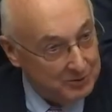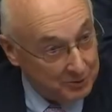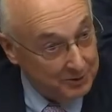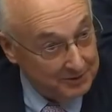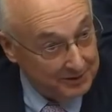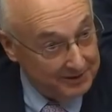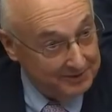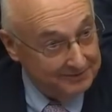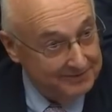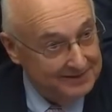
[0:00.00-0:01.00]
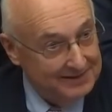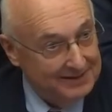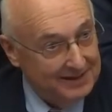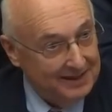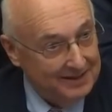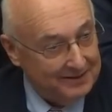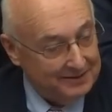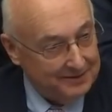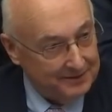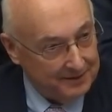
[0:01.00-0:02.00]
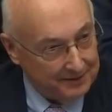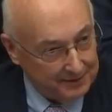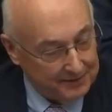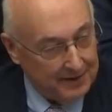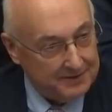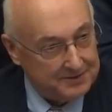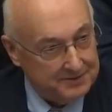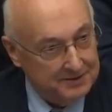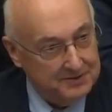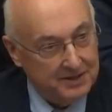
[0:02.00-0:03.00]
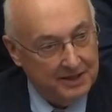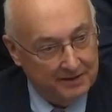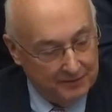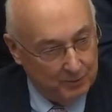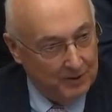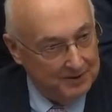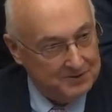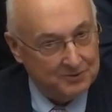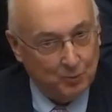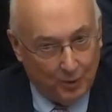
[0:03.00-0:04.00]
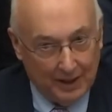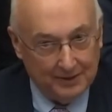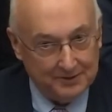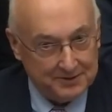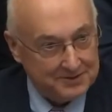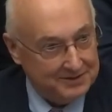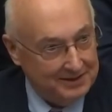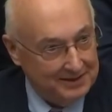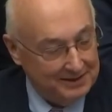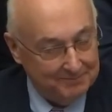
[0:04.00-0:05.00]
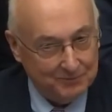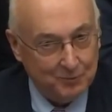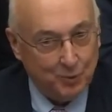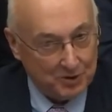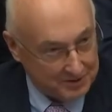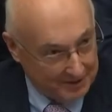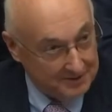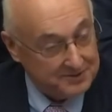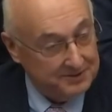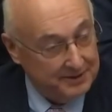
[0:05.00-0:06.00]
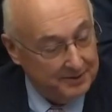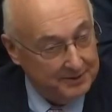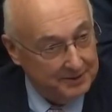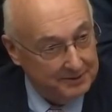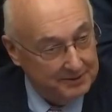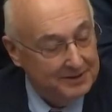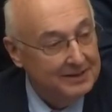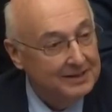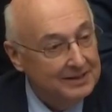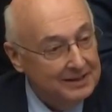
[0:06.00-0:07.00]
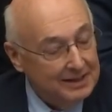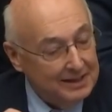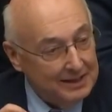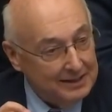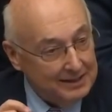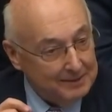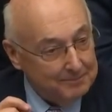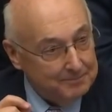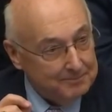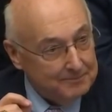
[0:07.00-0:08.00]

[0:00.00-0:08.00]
was going to leave. Uh, I, th I think that exceeds everyone's wildest, uh, worst-case scenario. Uh,